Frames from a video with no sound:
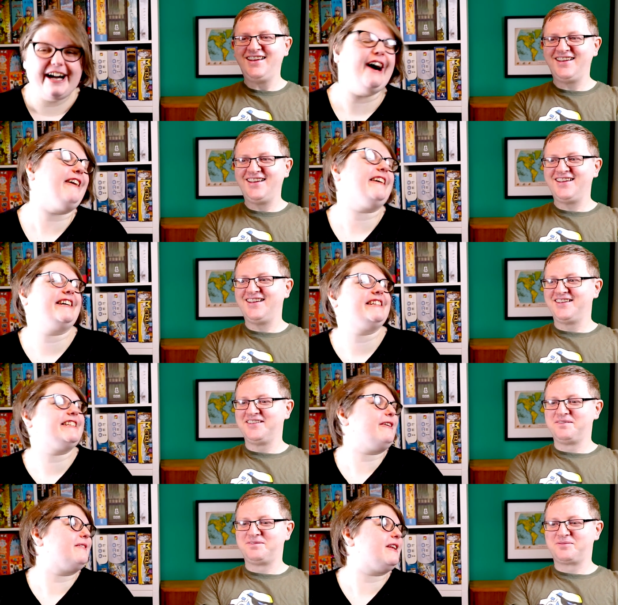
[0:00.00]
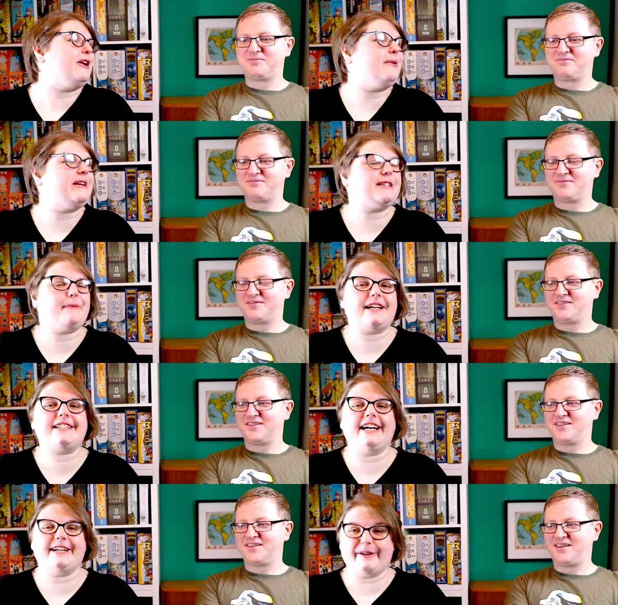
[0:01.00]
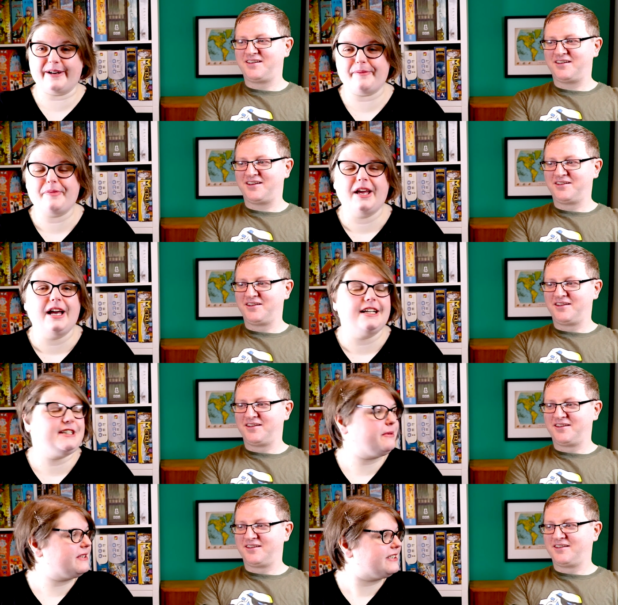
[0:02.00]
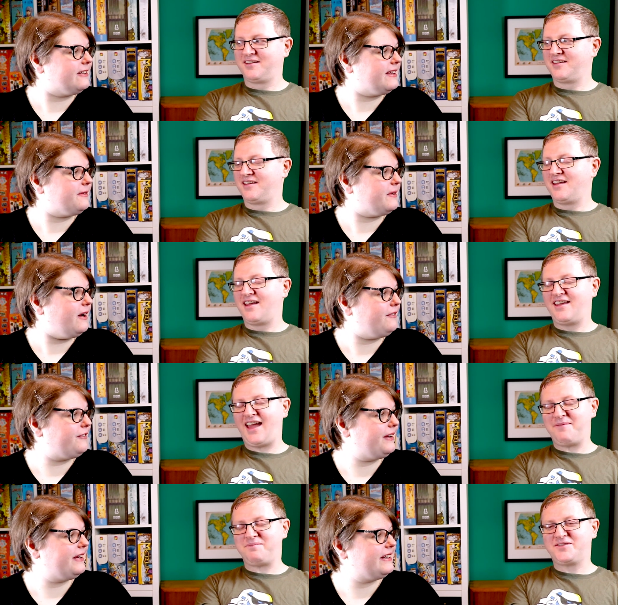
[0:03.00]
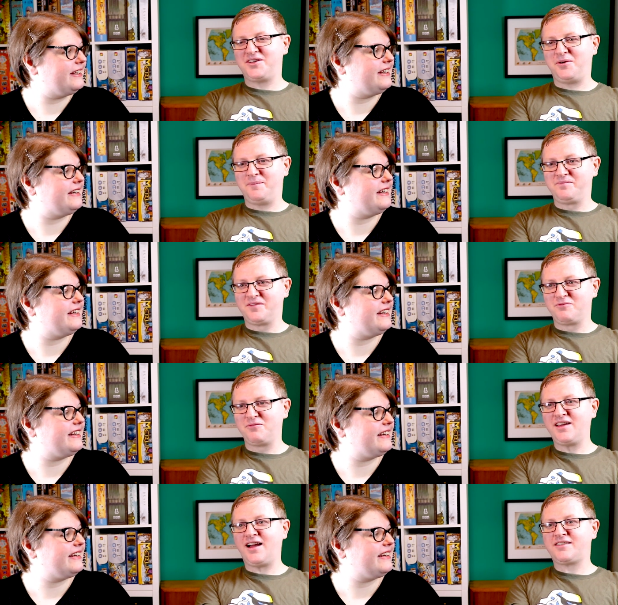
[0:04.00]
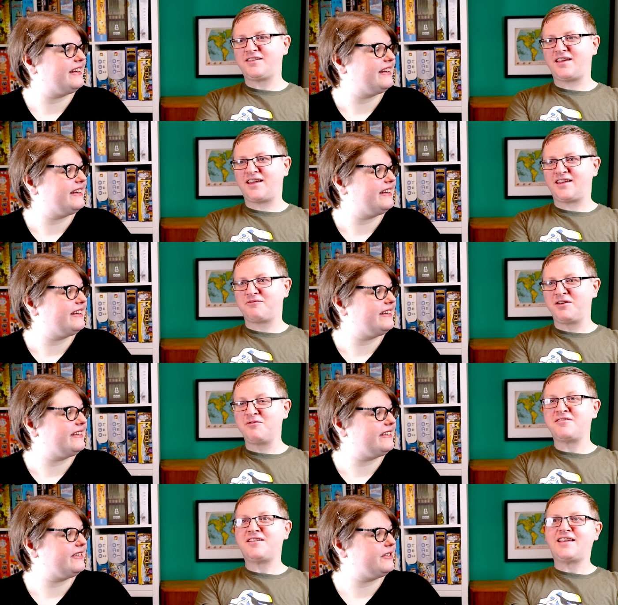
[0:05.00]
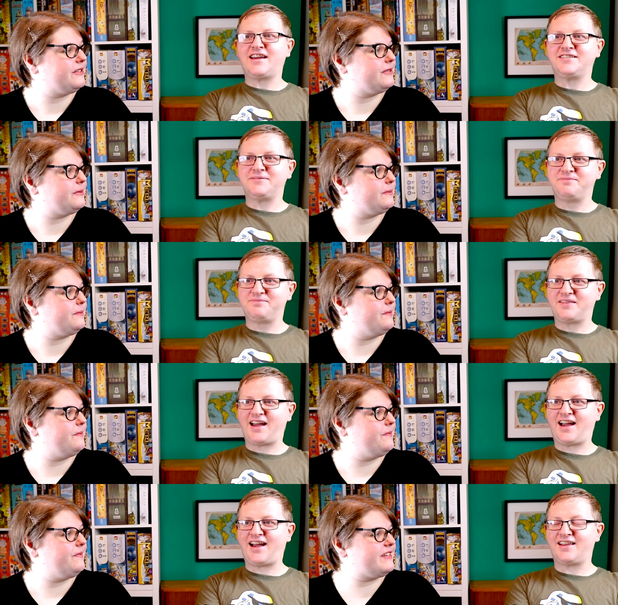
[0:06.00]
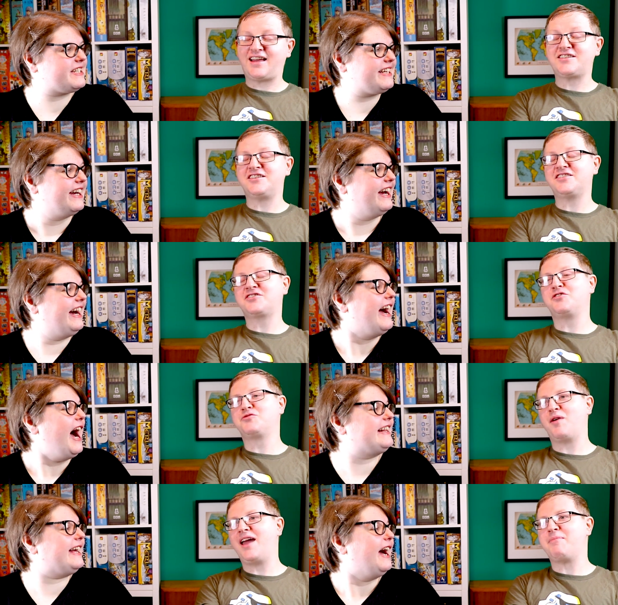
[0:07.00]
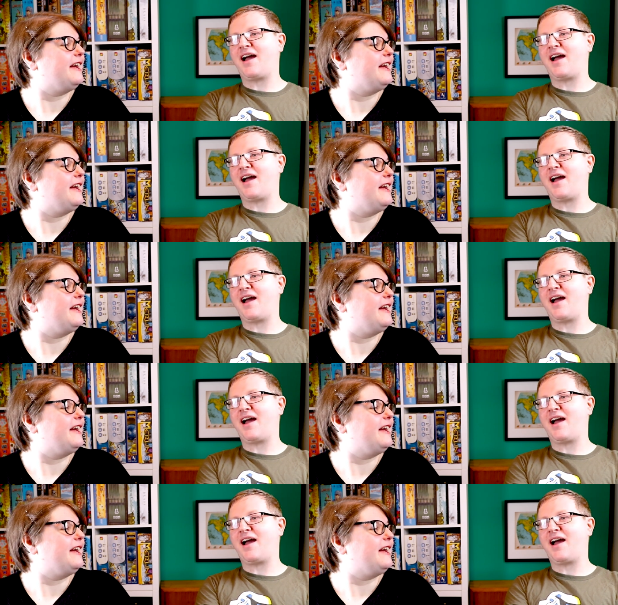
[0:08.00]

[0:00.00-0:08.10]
Speaker 1: All right. So the no one expects category. Do you want to start this one off? Yeah.
Speaker 2: So we got to, uh, we were at Essen. And actually, this goes way